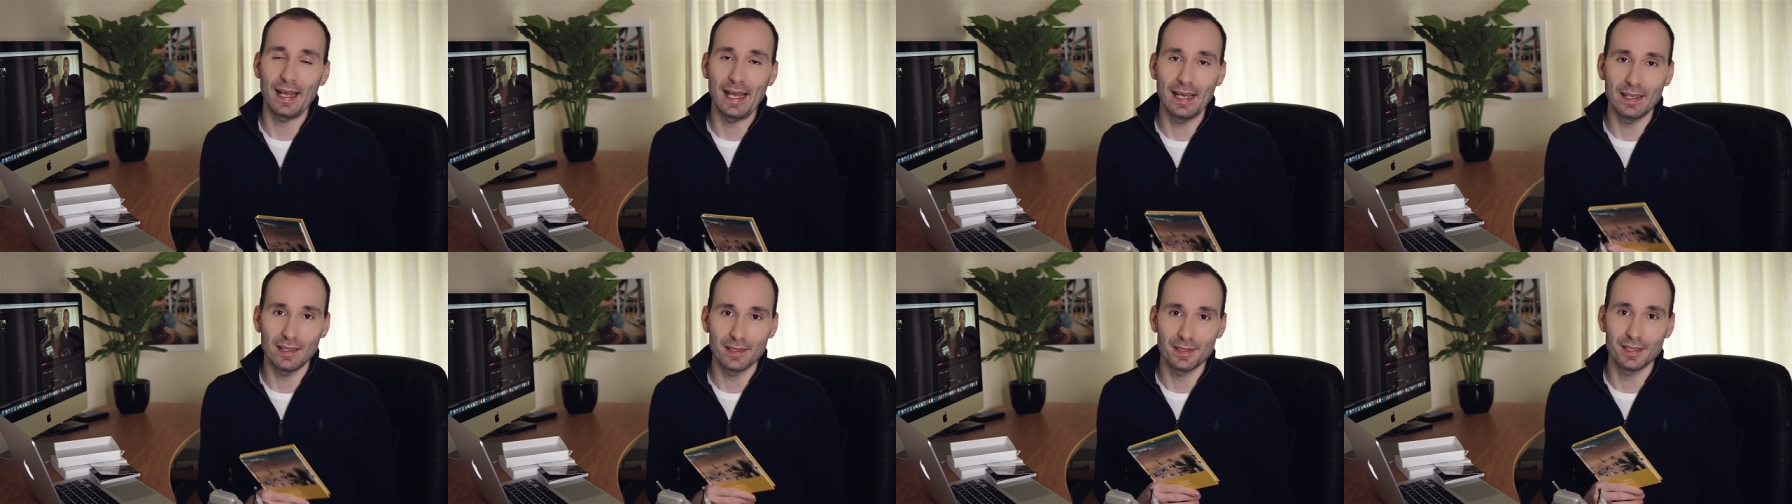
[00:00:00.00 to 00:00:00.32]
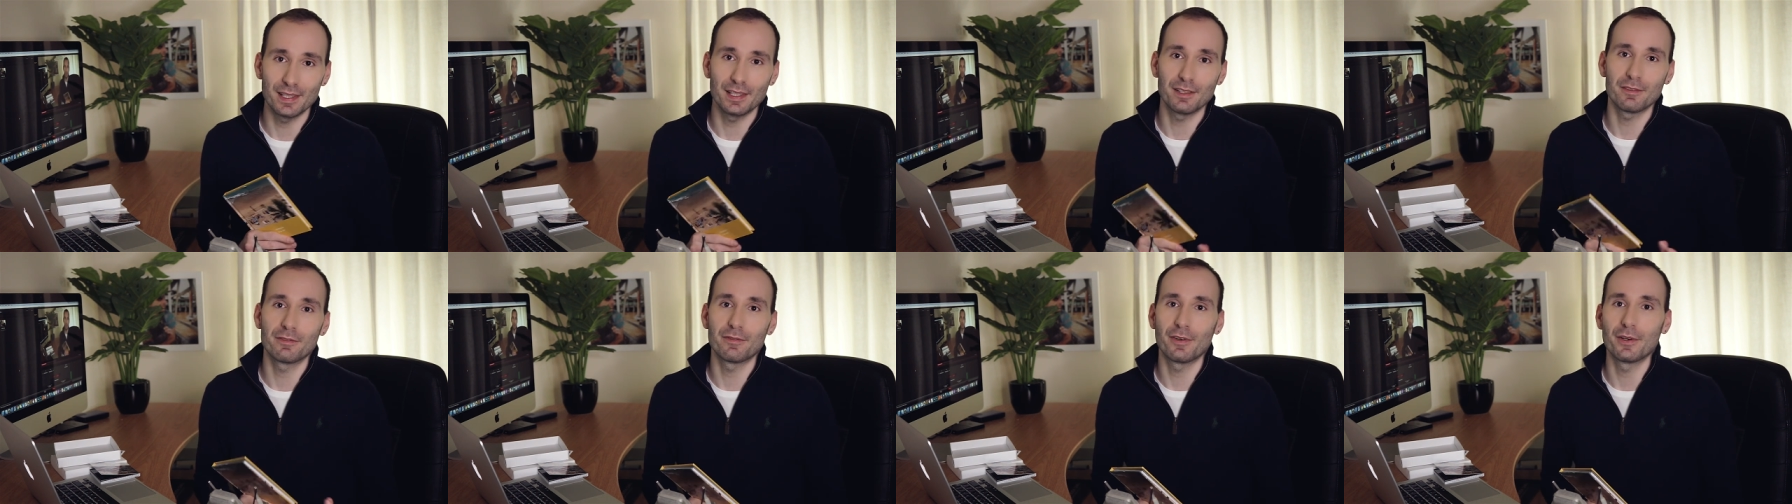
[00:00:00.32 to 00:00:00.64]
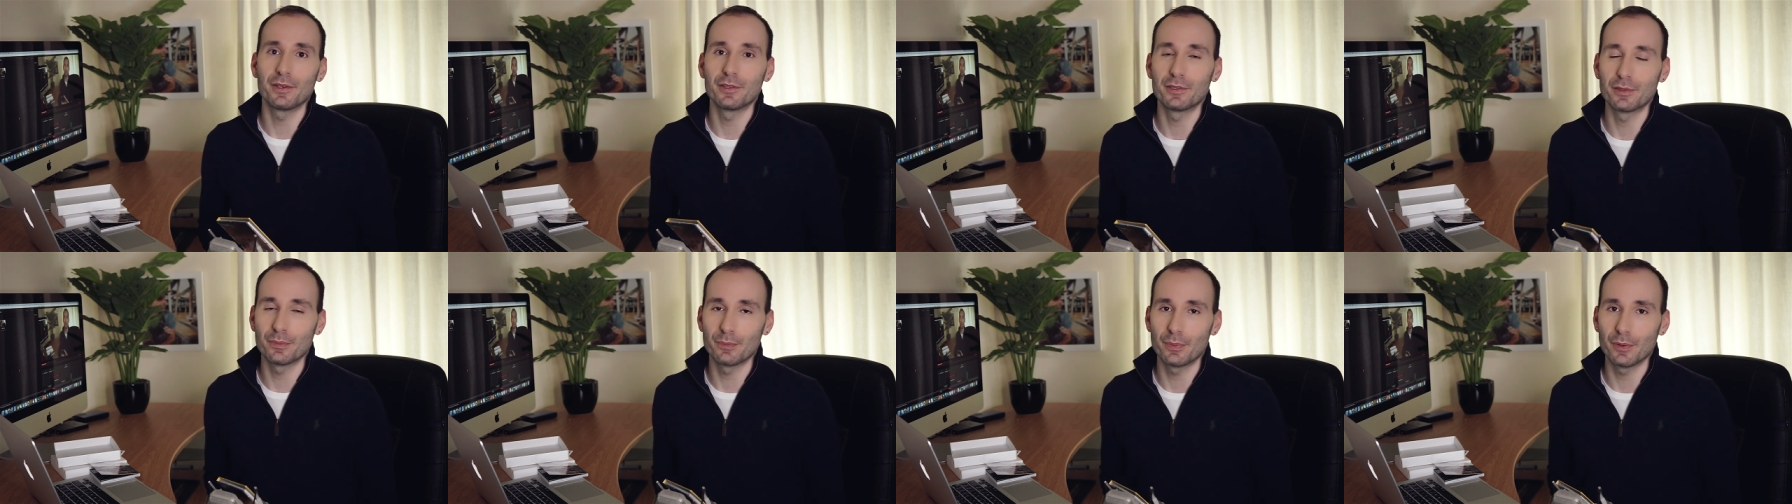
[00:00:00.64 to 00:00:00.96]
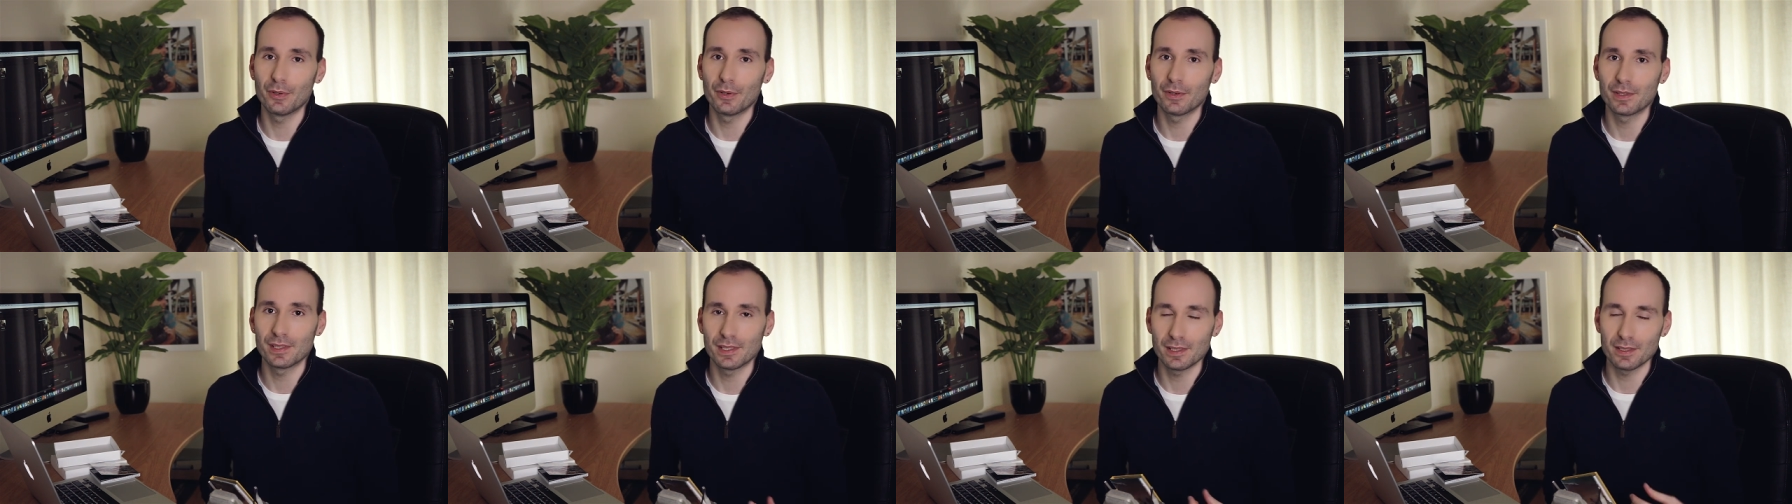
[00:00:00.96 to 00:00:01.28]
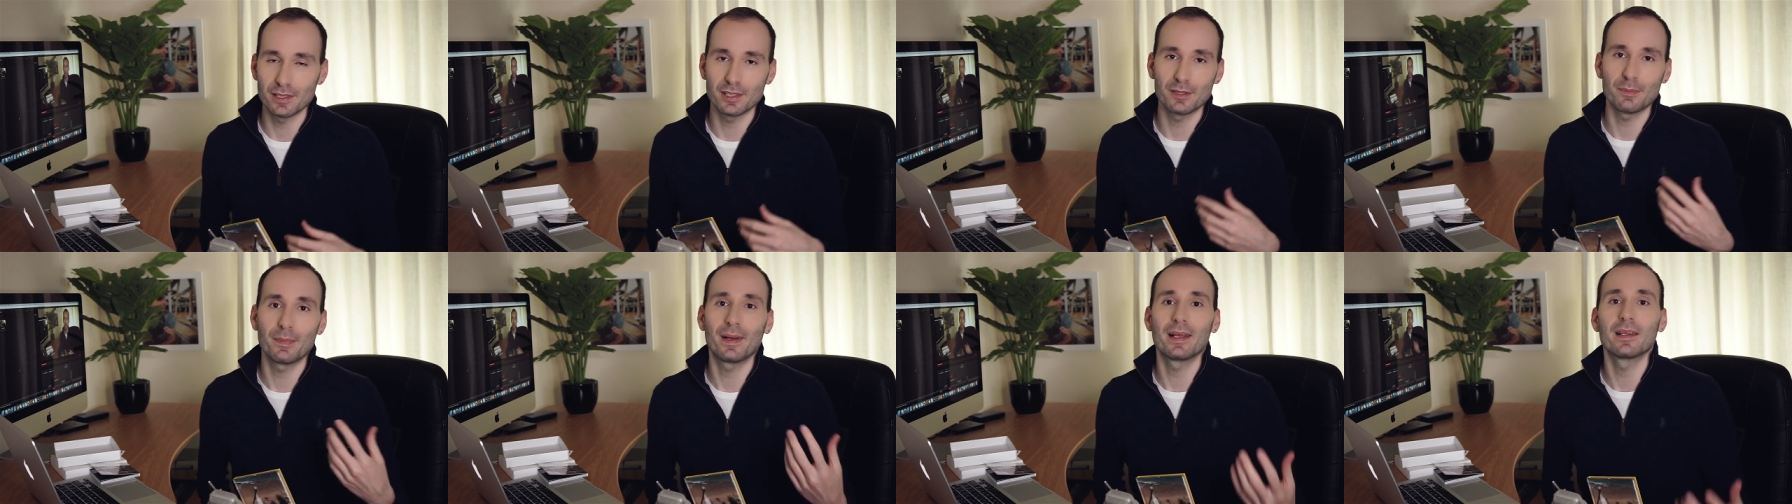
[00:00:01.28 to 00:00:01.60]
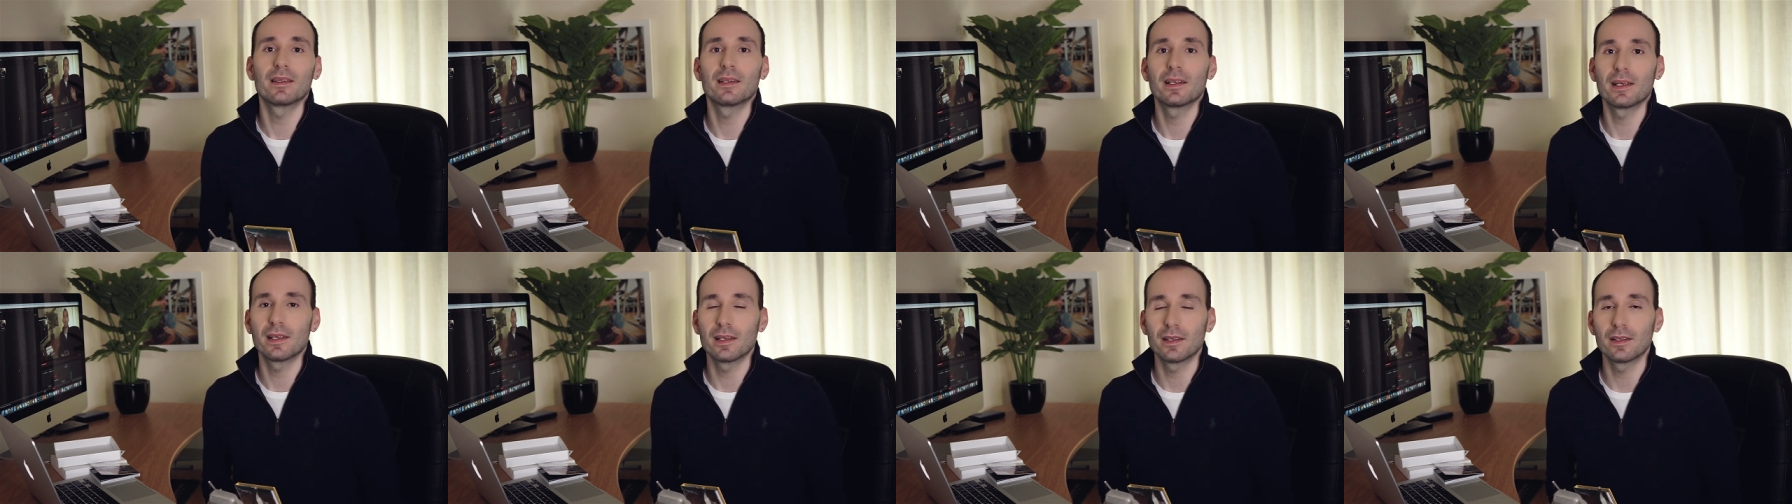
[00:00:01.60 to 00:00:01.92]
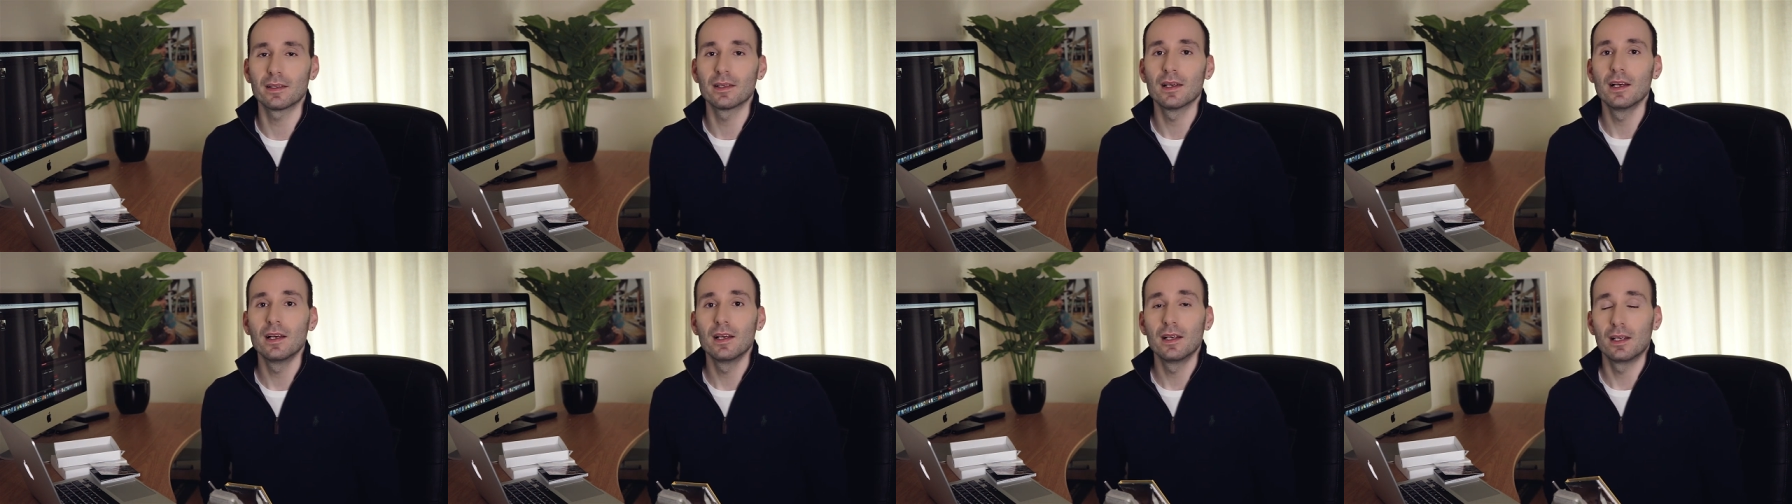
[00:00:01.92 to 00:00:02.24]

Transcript: editing photo books and spending